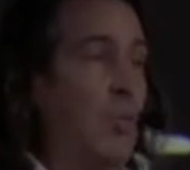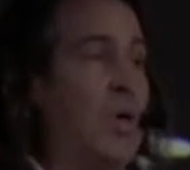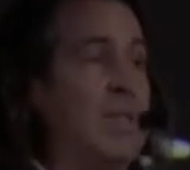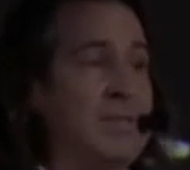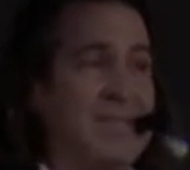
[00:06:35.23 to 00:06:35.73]

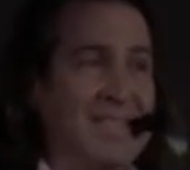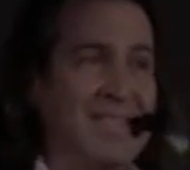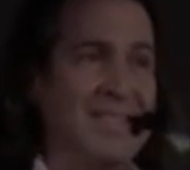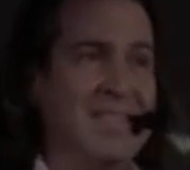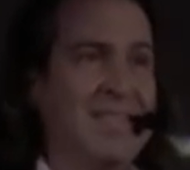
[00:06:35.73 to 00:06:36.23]
one of the
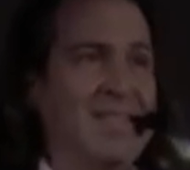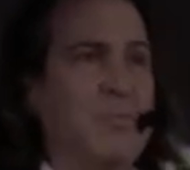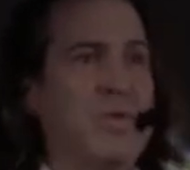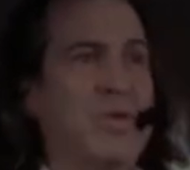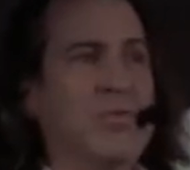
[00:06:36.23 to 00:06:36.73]
things
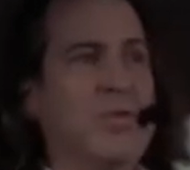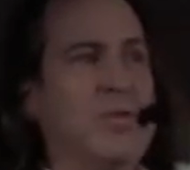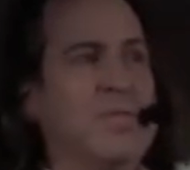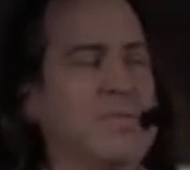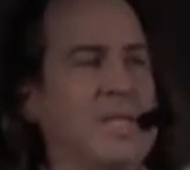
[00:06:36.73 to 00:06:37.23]
that we
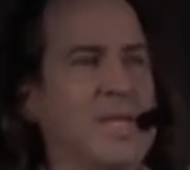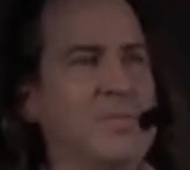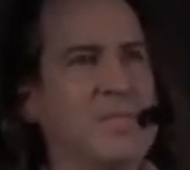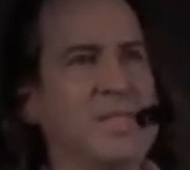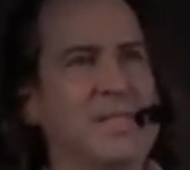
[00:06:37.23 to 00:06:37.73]
overlook
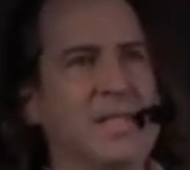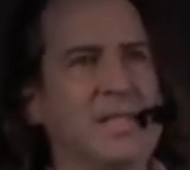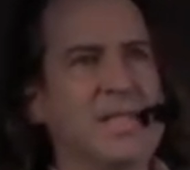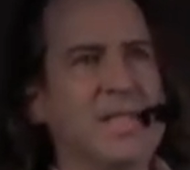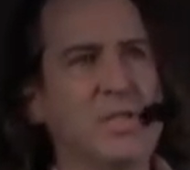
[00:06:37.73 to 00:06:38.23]
sometimes is
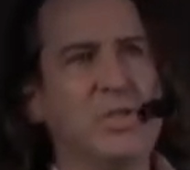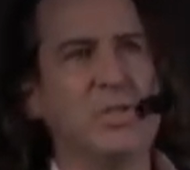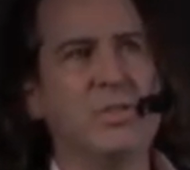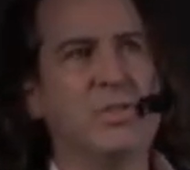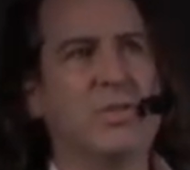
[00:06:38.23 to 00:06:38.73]
that
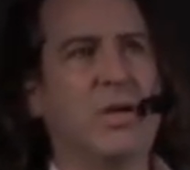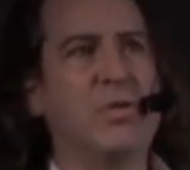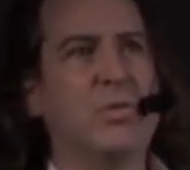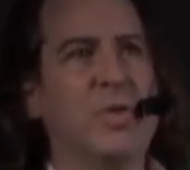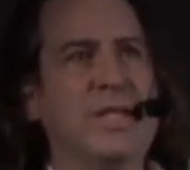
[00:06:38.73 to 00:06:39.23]
teachers are
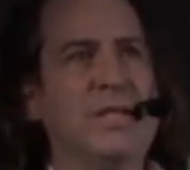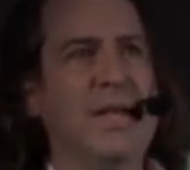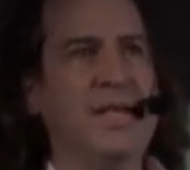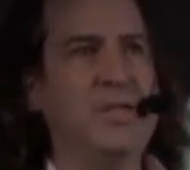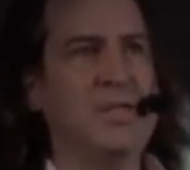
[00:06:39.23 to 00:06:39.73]

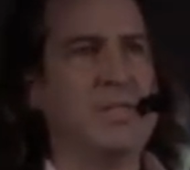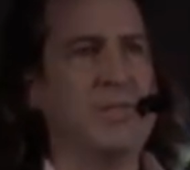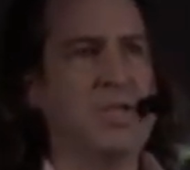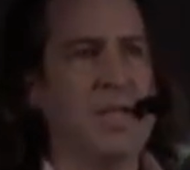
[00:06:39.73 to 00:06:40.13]
already agents of